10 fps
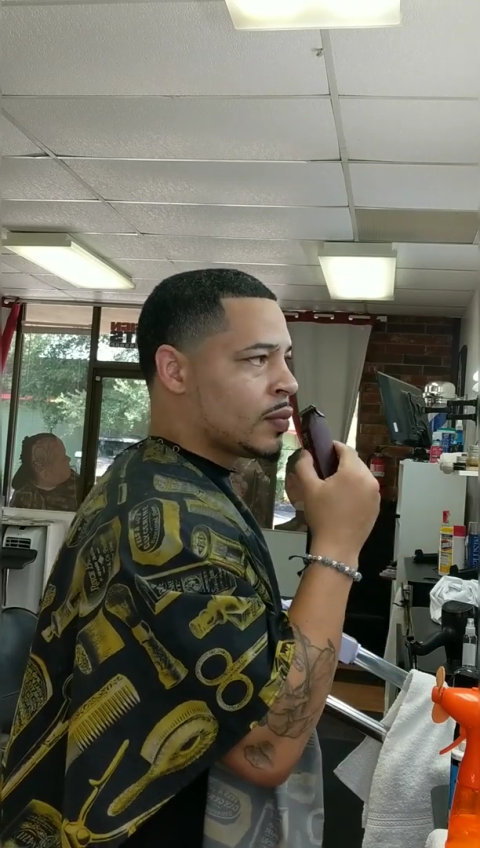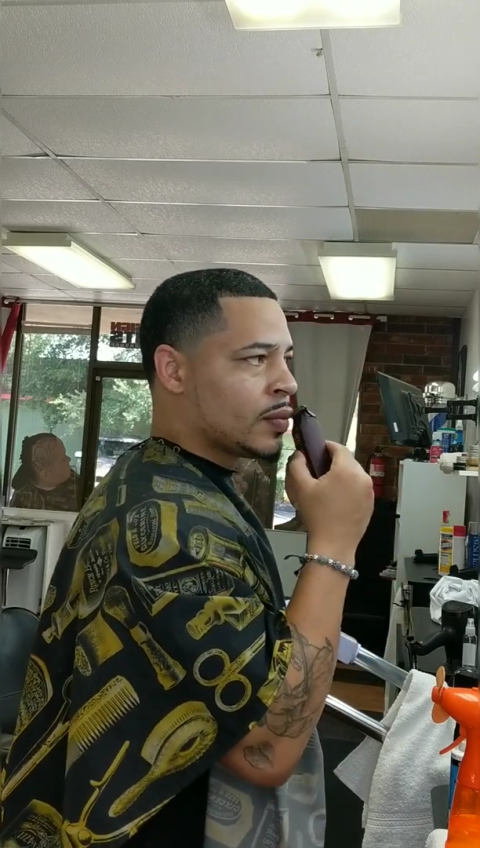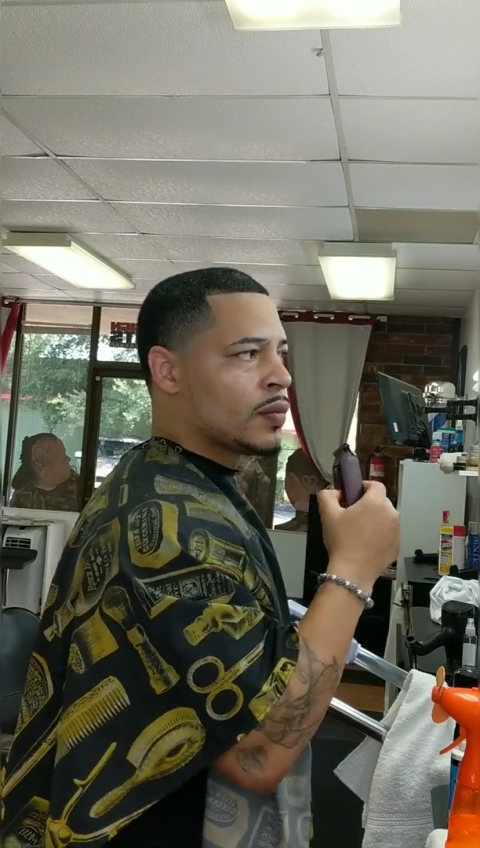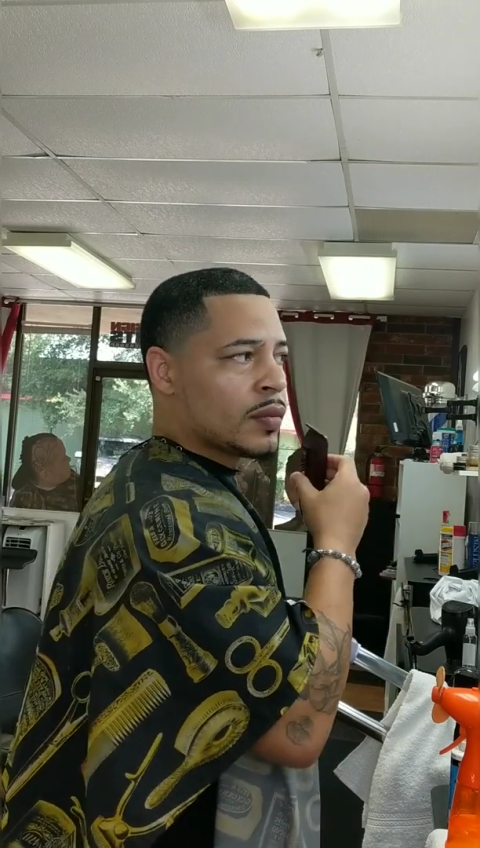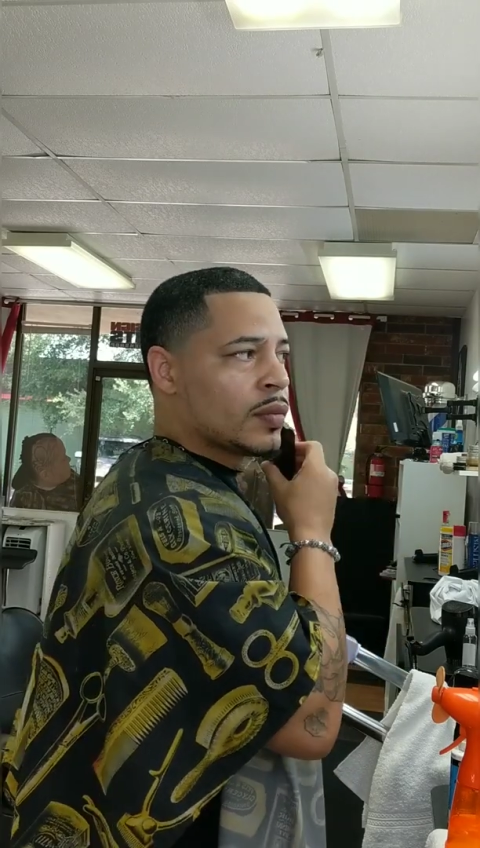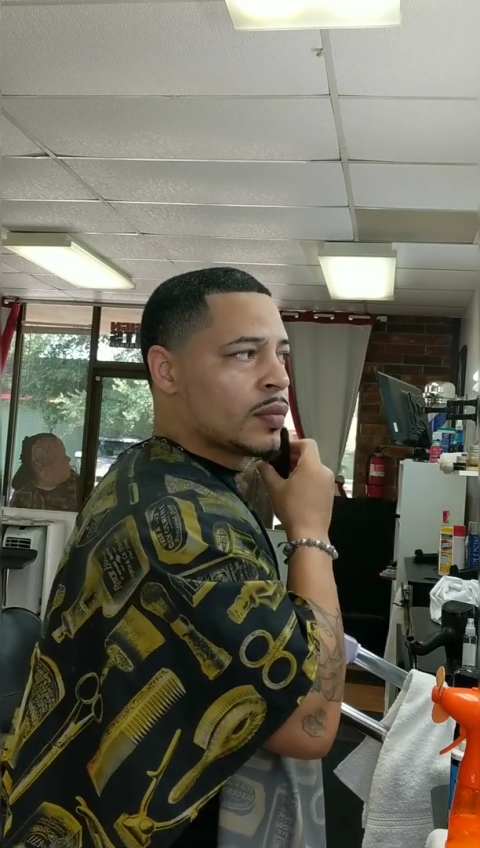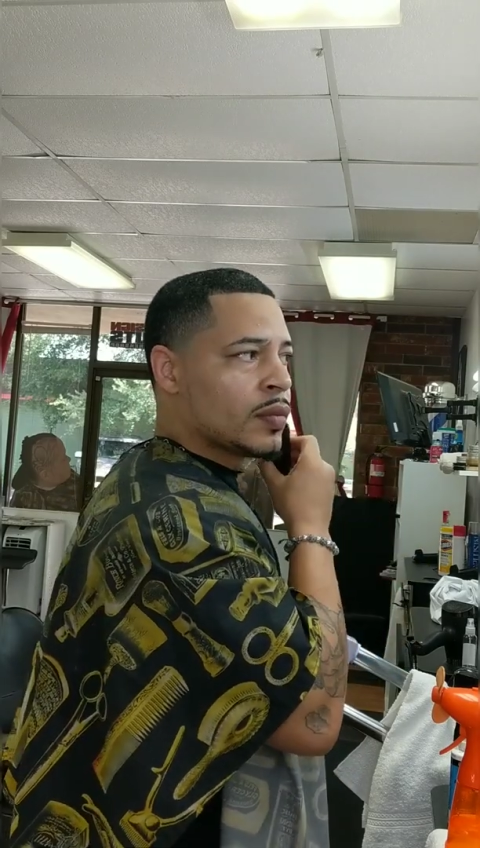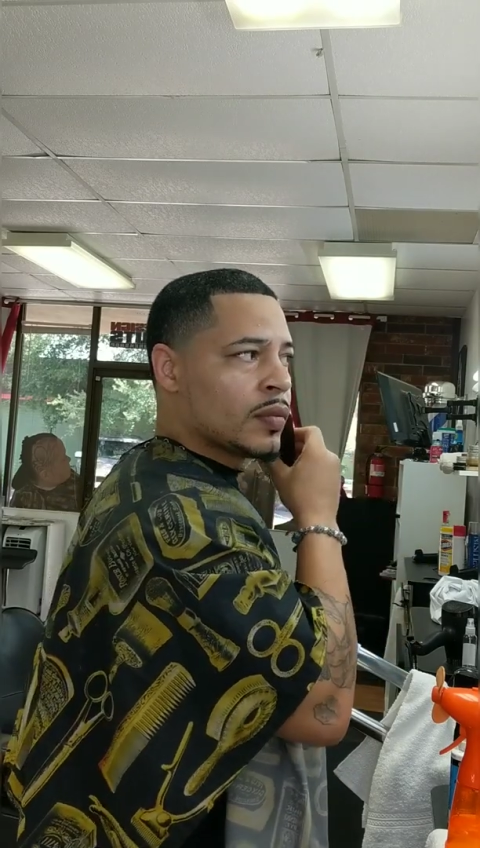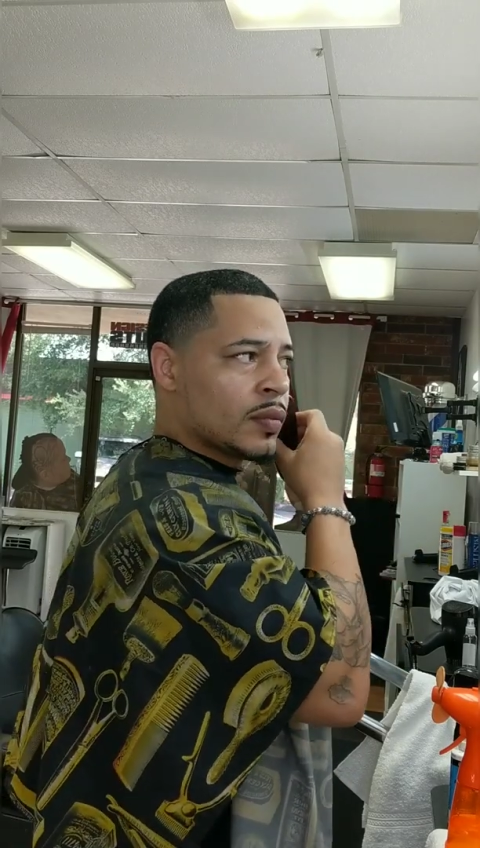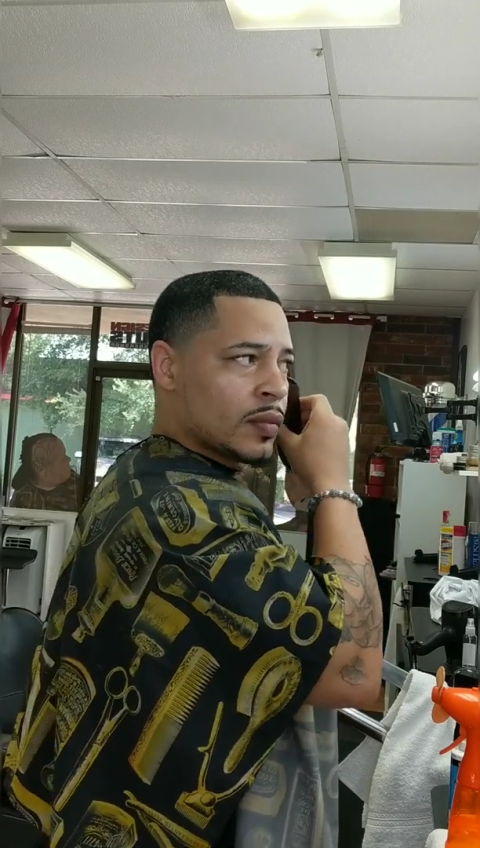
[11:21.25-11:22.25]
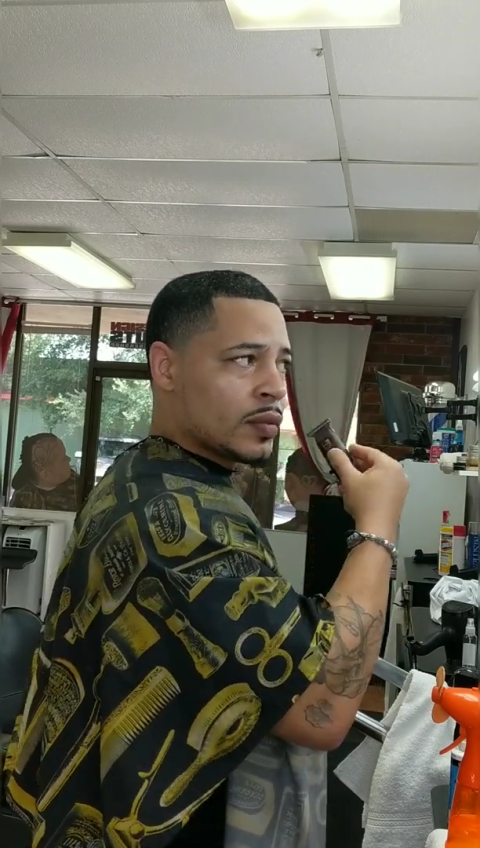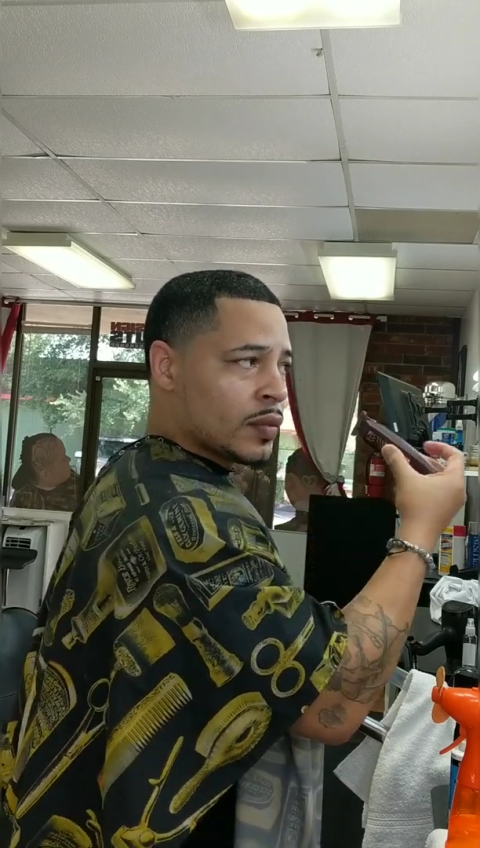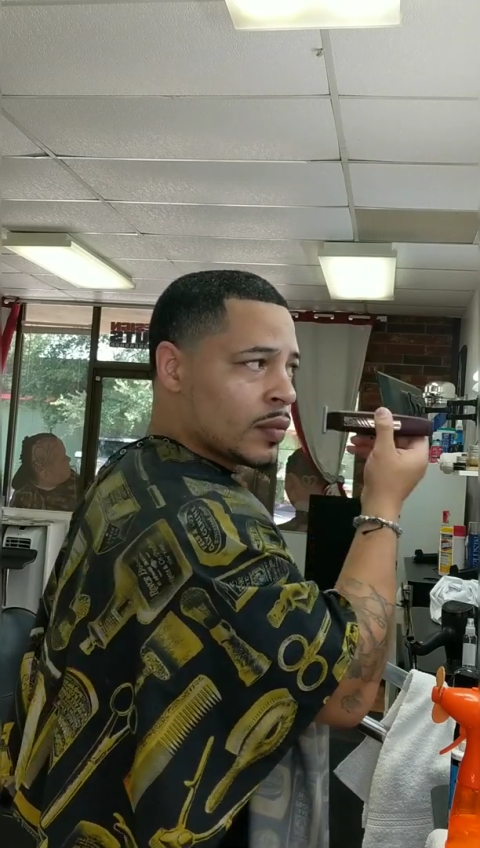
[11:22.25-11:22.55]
that up to you guys.